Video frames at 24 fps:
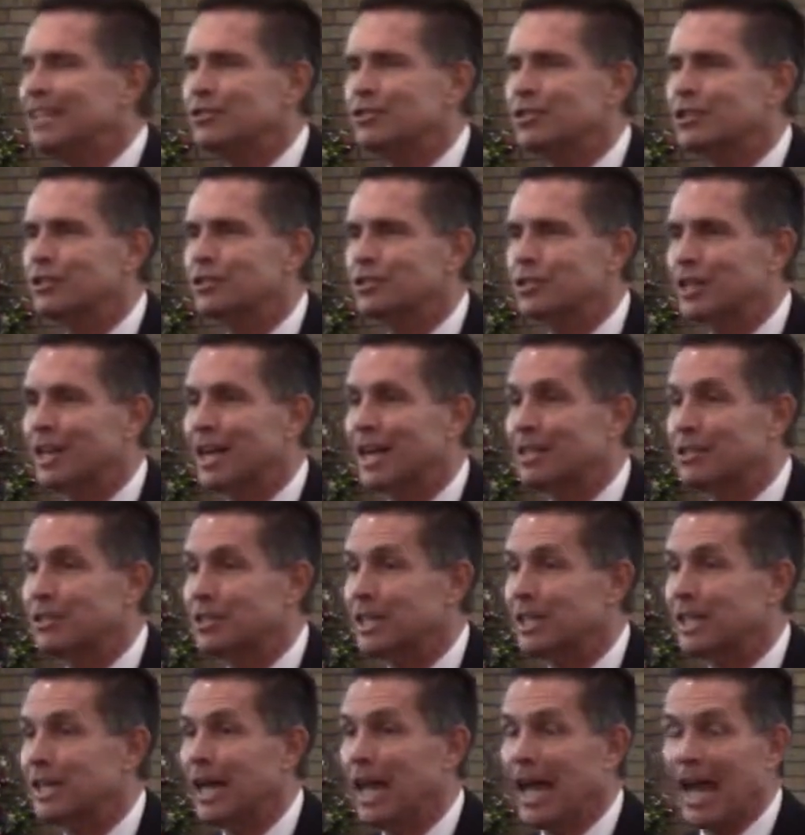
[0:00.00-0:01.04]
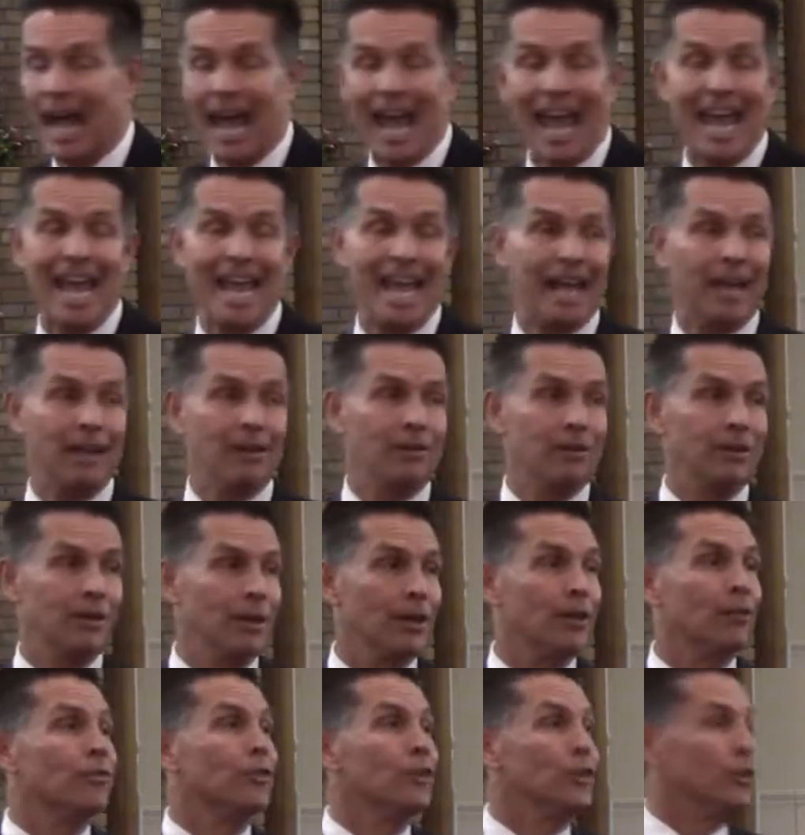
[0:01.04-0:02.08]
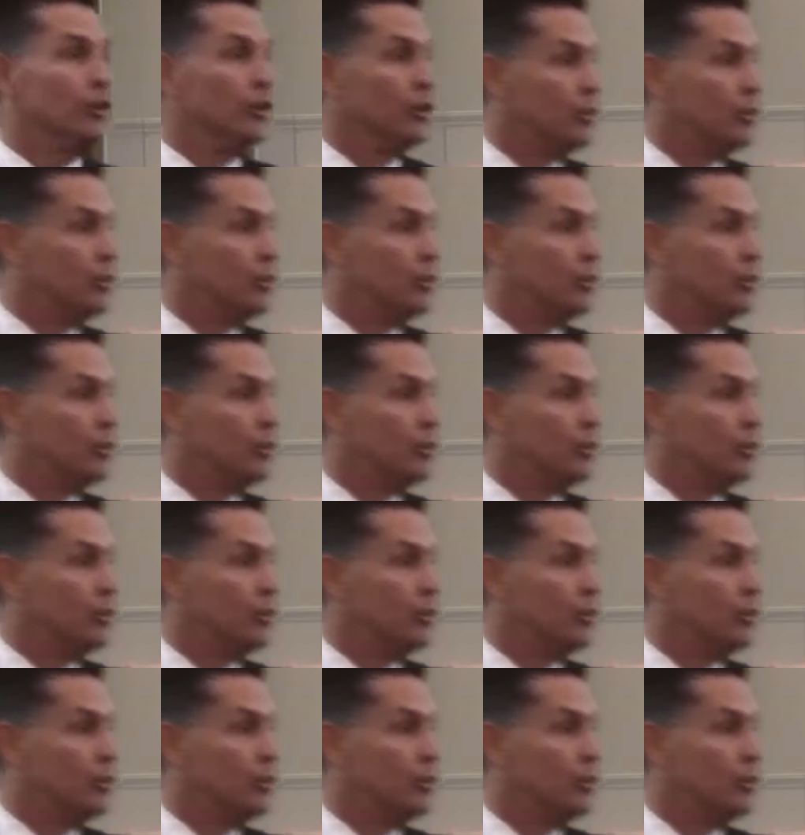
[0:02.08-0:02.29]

discussing and the New